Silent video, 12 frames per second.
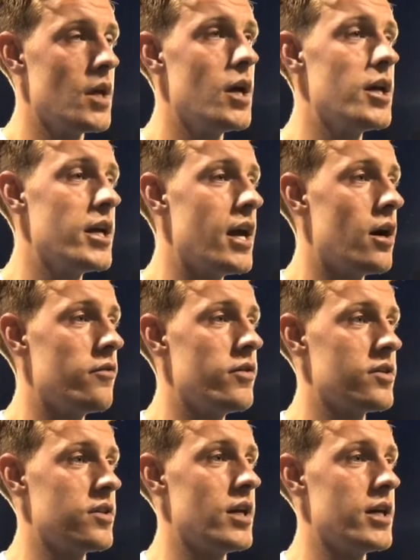Uh, yeah,
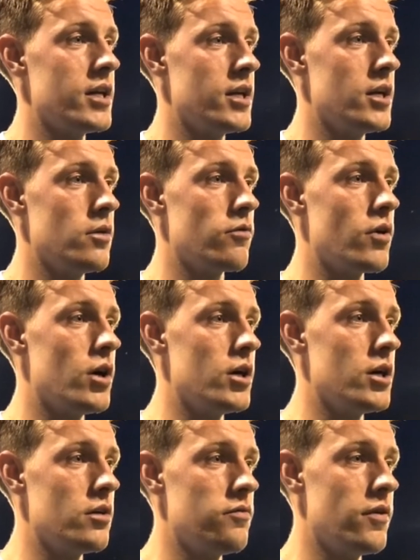obviously, uh, we've got
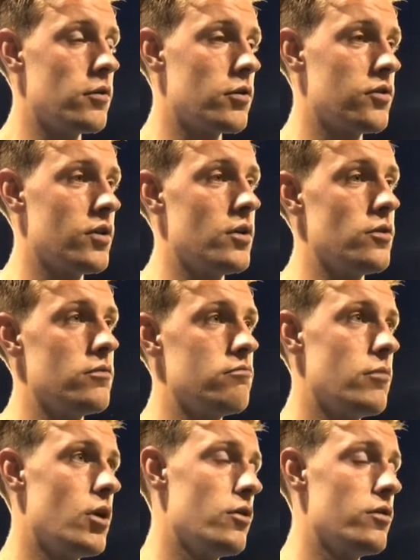to focus on,
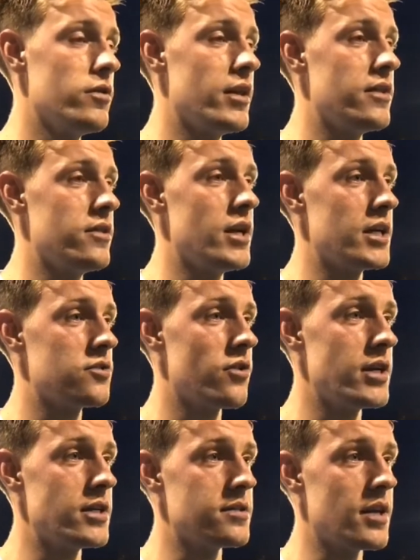on the next
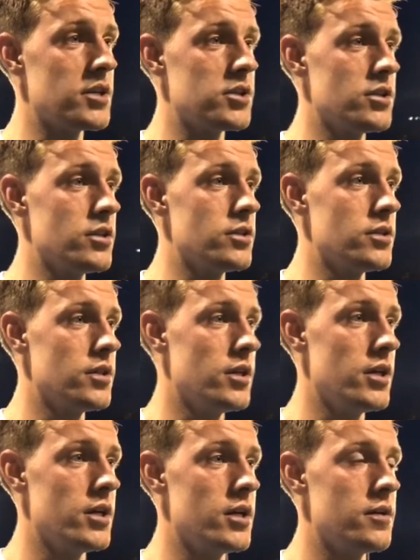training session
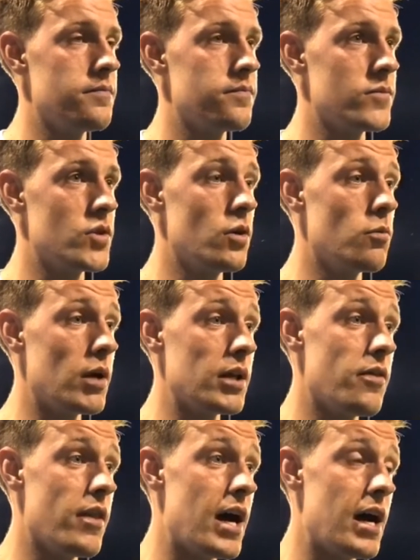and uh, doing
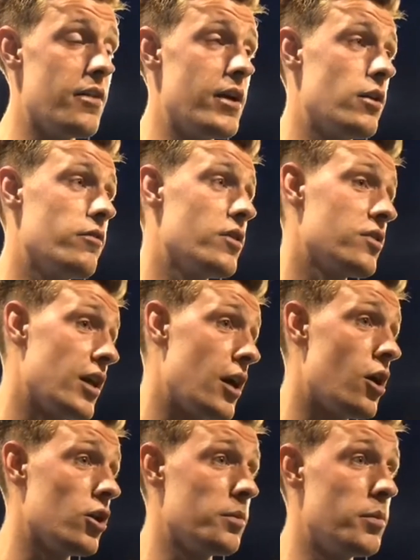well in that, and then obviously
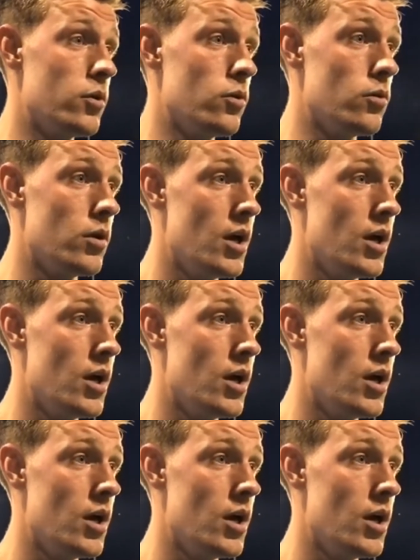Hartlepool,